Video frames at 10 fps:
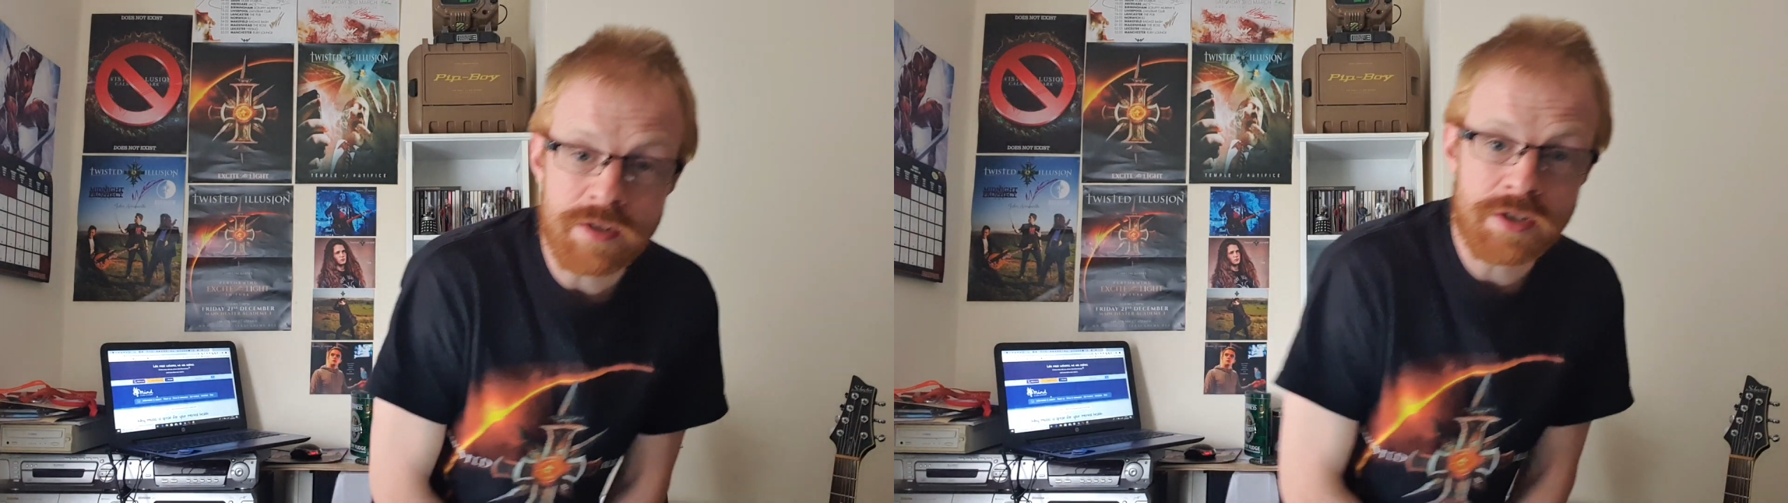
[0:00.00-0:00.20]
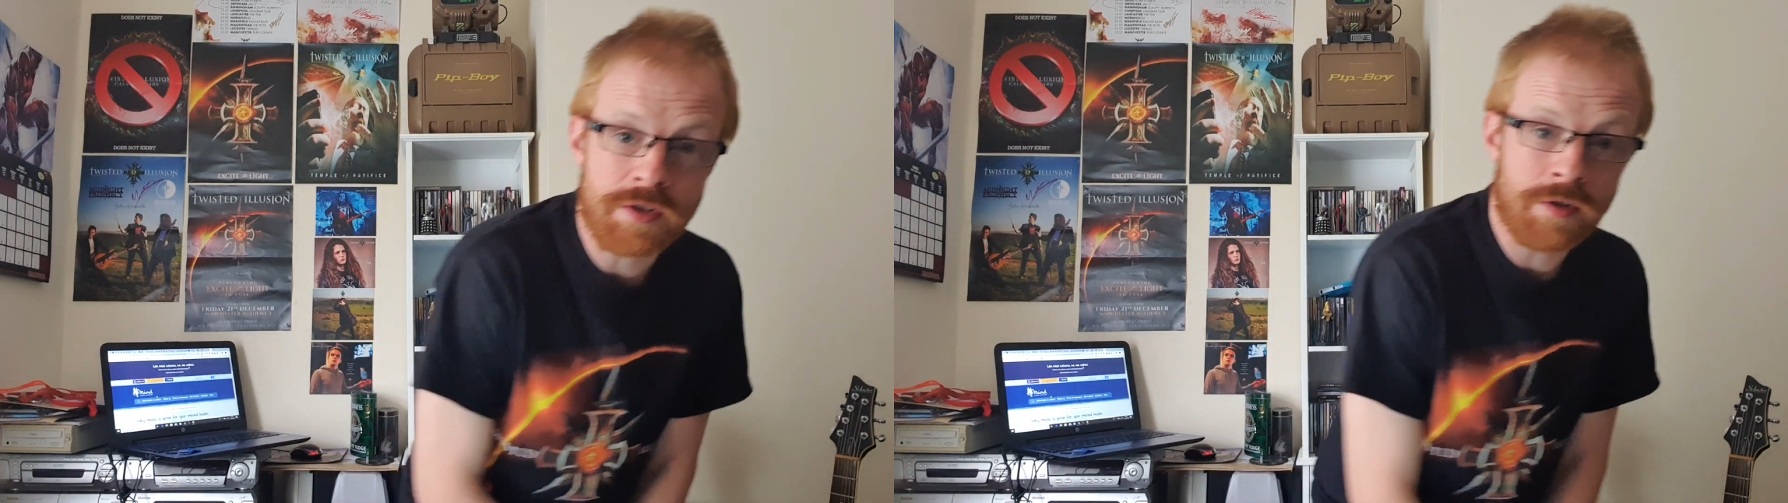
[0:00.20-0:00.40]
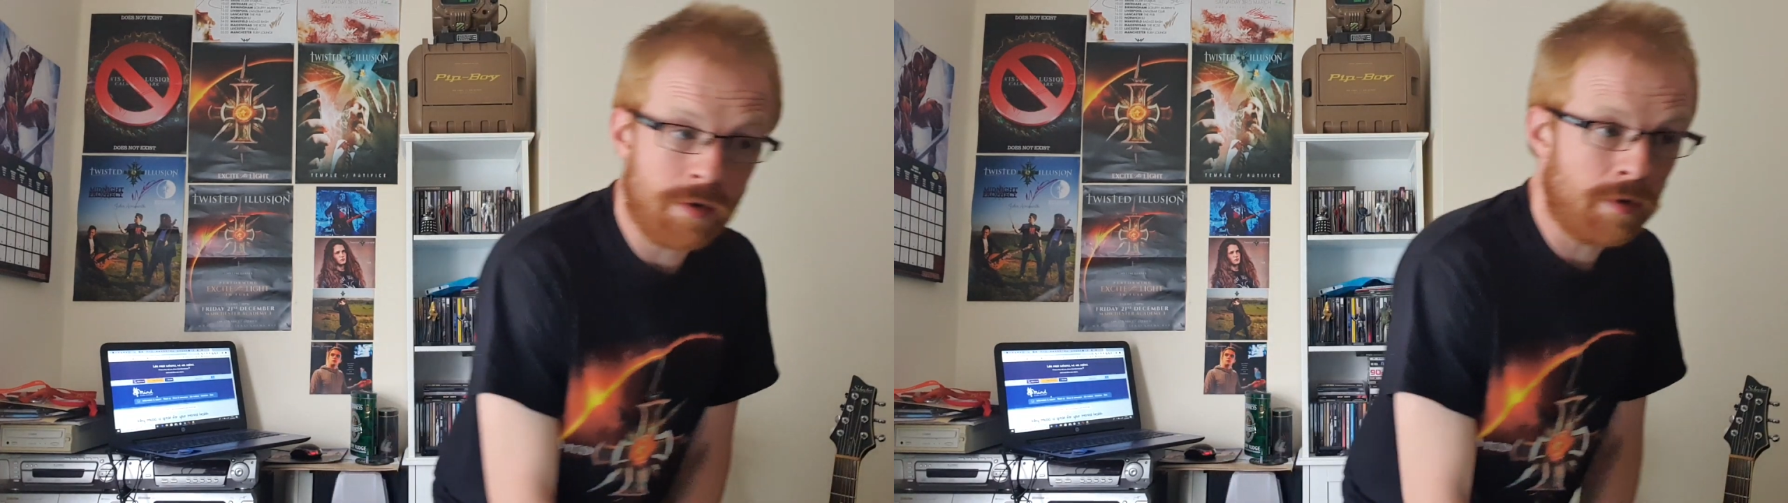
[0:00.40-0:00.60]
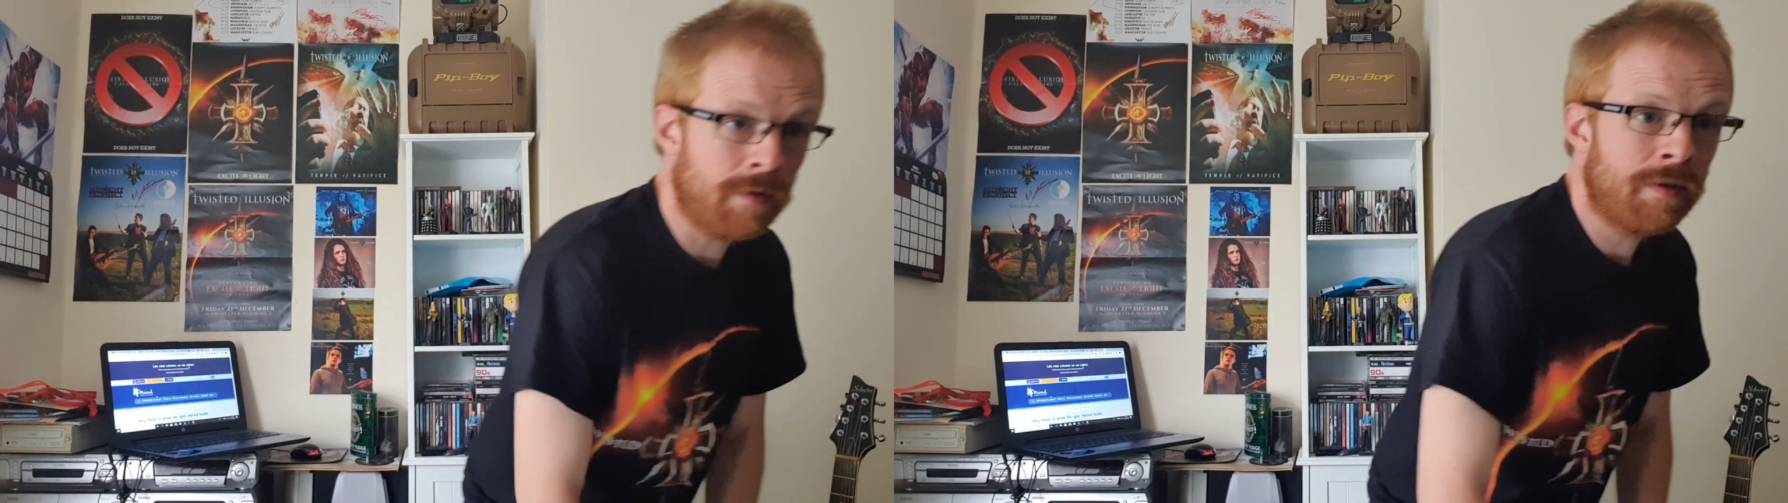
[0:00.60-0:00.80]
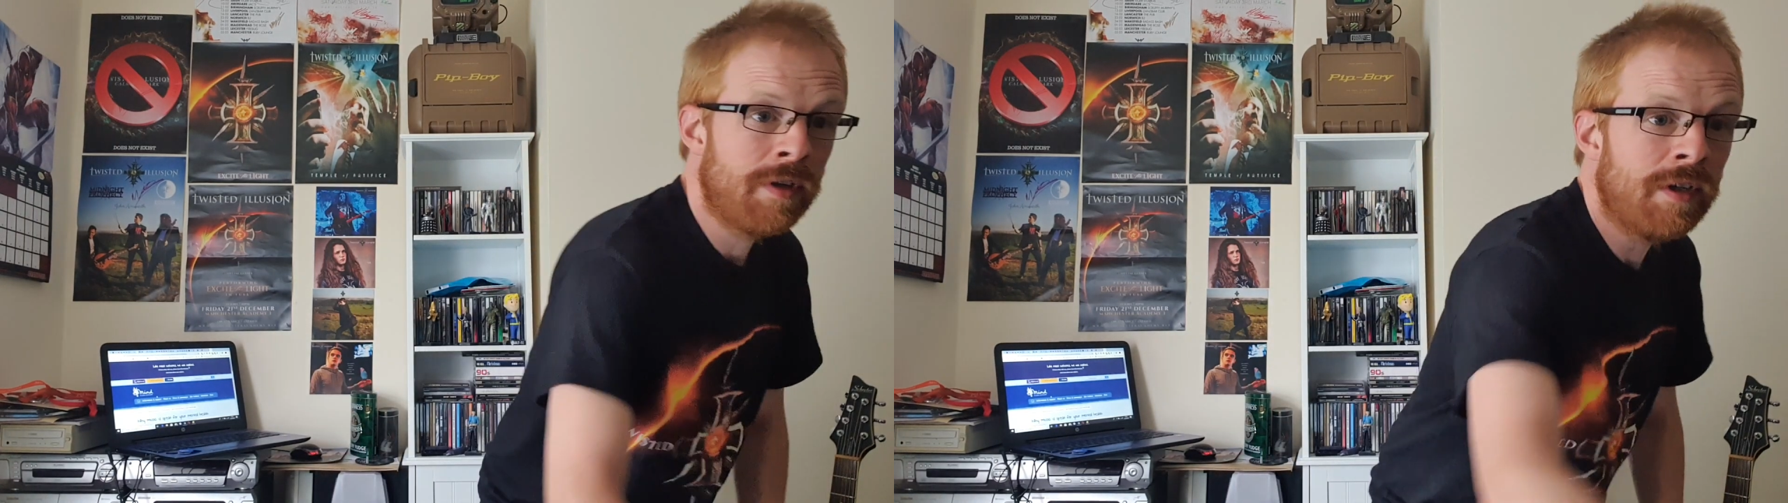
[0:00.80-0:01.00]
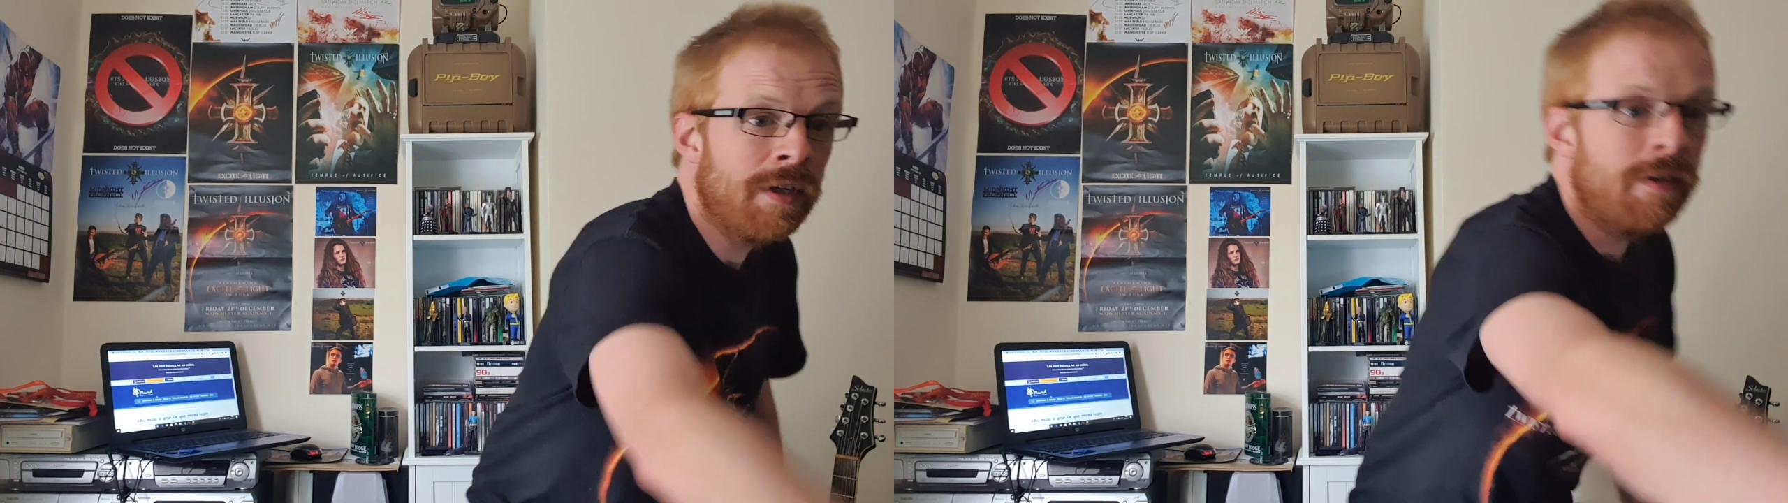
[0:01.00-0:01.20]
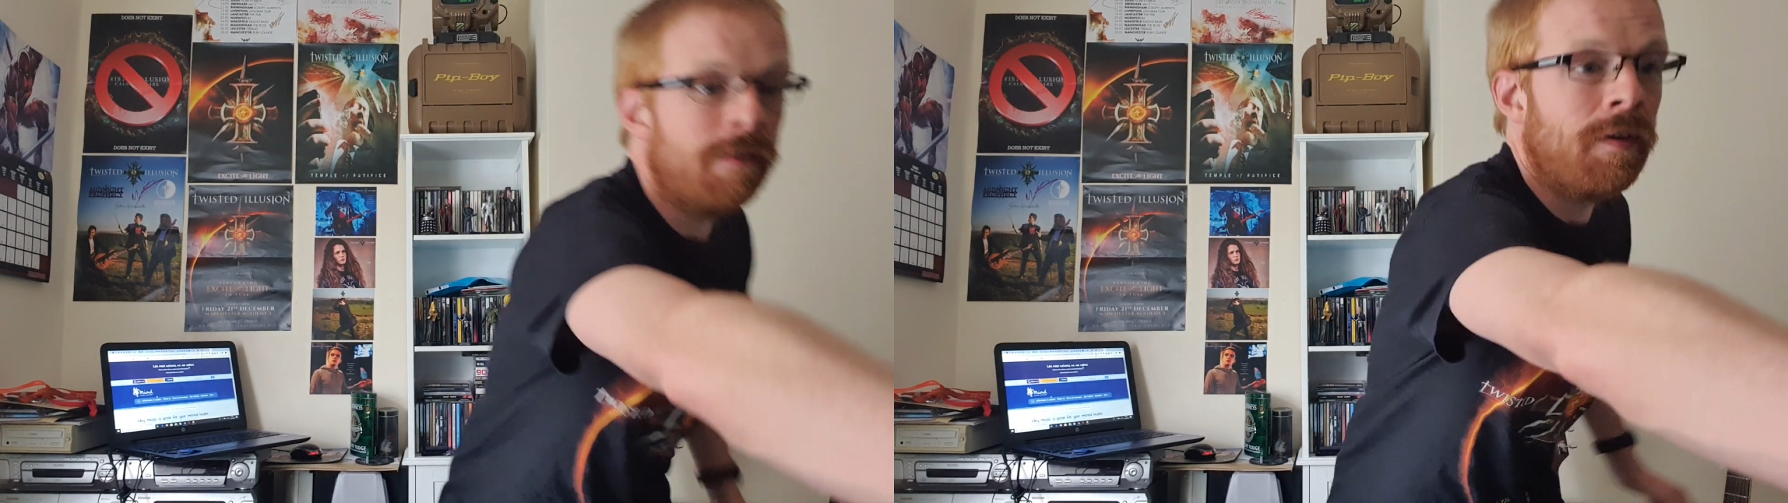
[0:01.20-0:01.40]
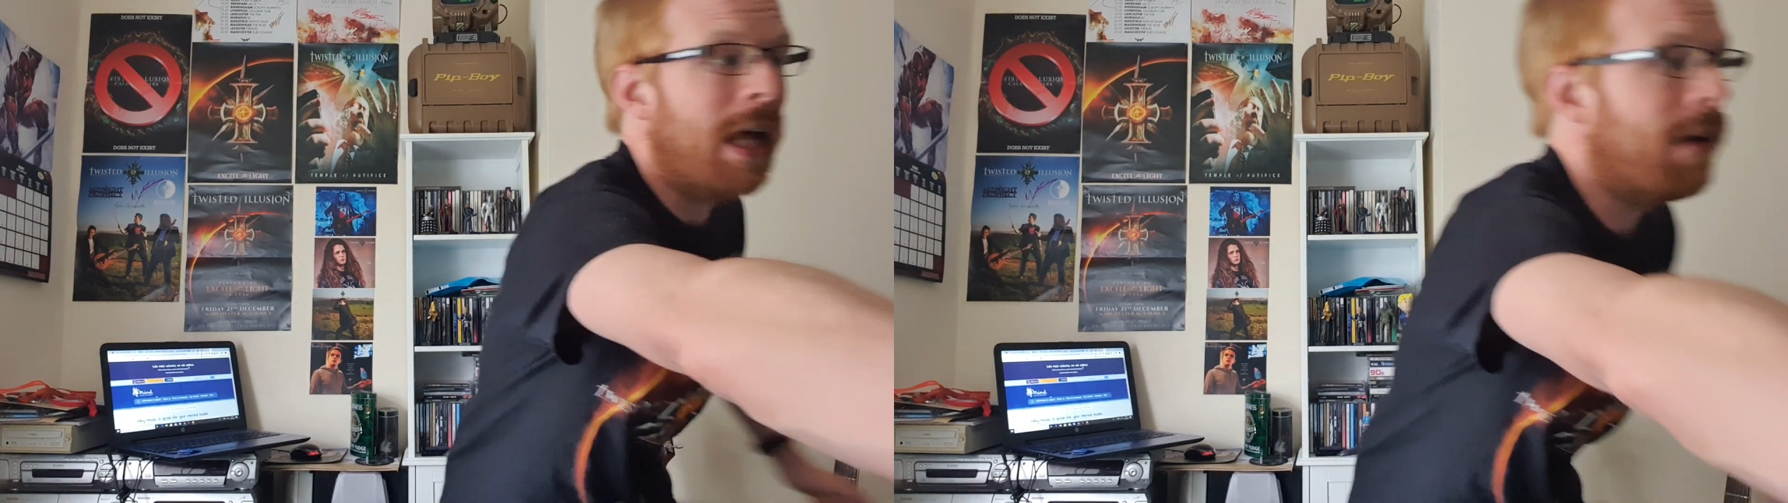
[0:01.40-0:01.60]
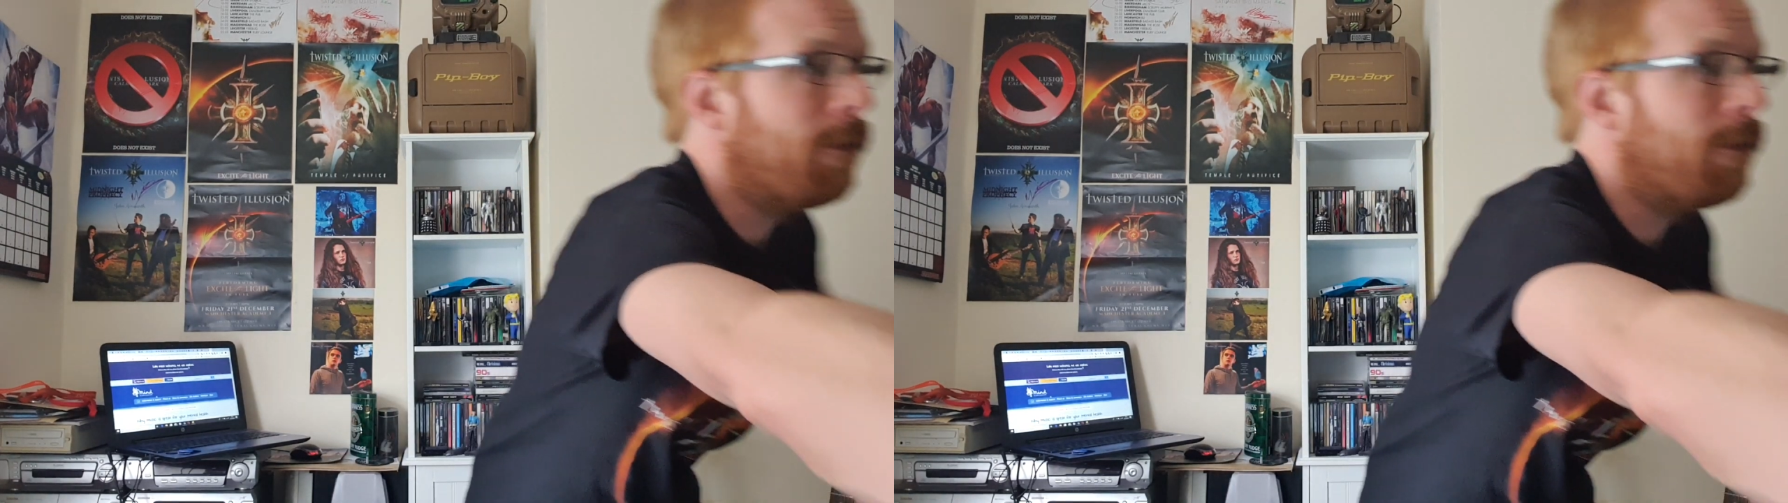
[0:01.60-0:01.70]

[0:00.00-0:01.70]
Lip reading: so for that